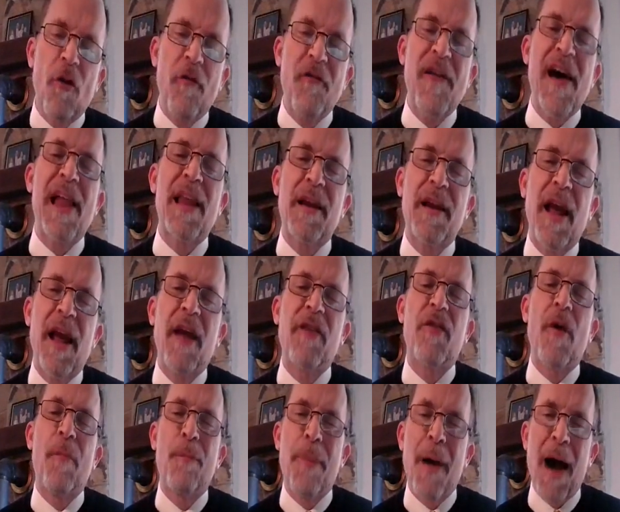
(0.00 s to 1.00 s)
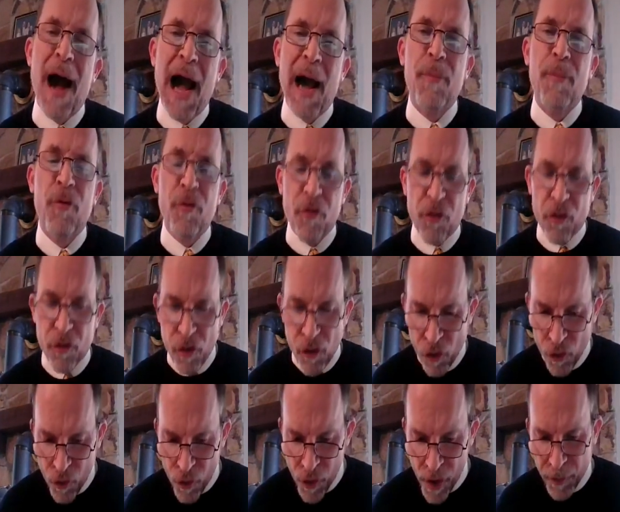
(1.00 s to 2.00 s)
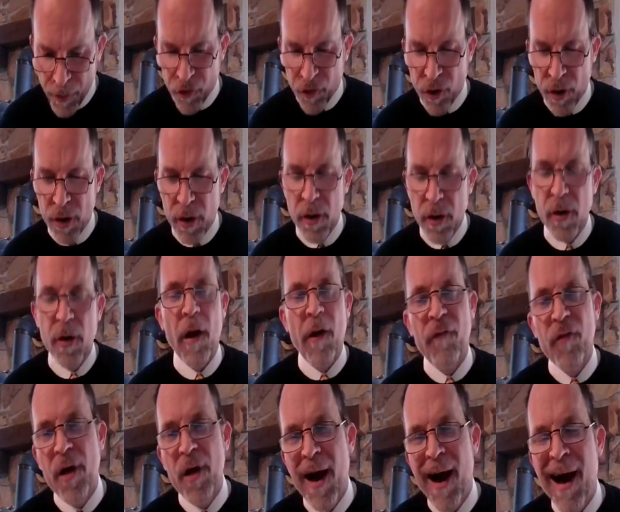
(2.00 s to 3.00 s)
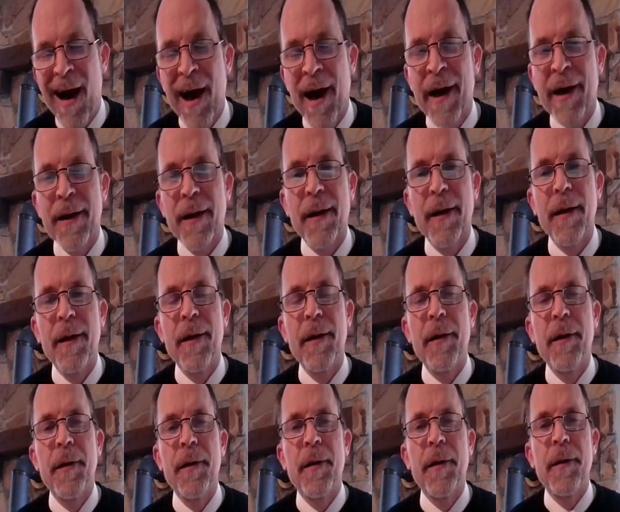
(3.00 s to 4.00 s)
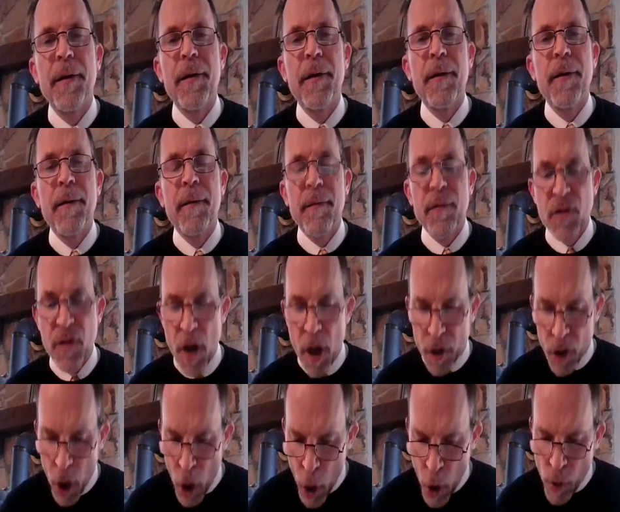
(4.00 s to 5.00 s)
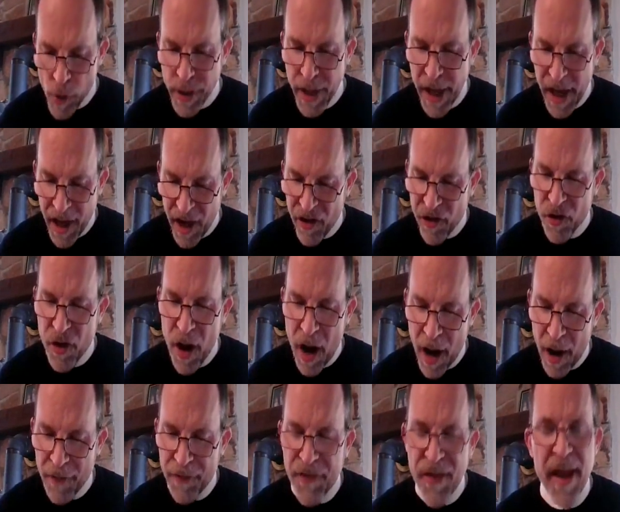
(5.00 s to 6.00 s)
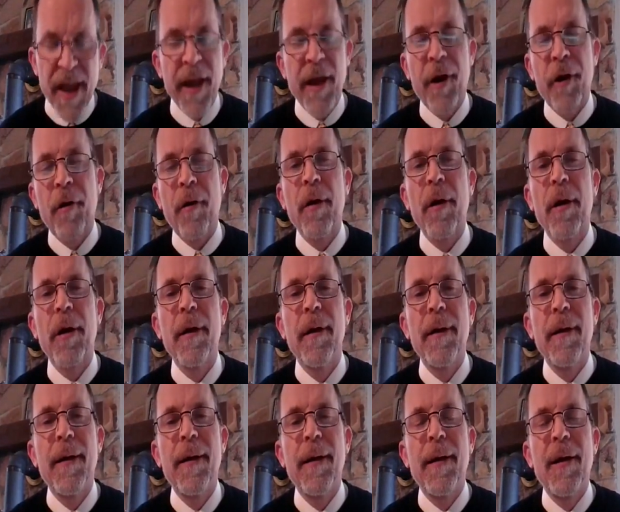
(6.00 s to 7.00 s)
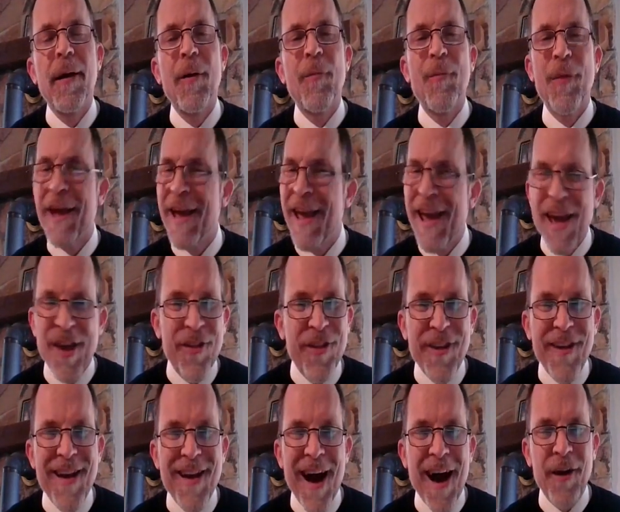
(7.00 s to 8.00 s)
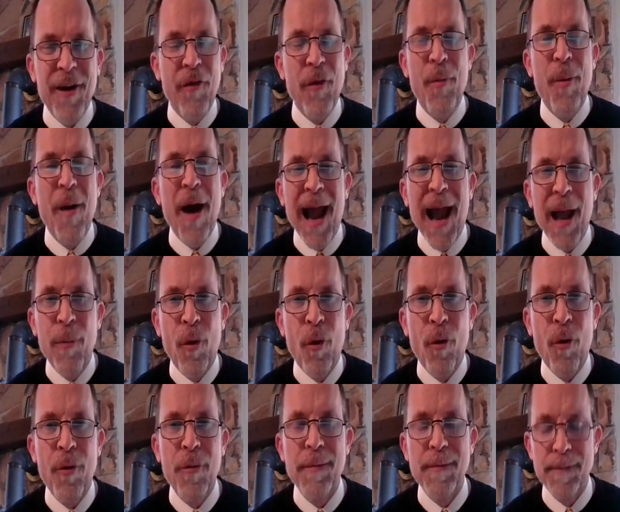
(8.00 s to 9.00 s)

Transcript: validate the Bible's description of God. Not only is God there, but He is the God of the Bible.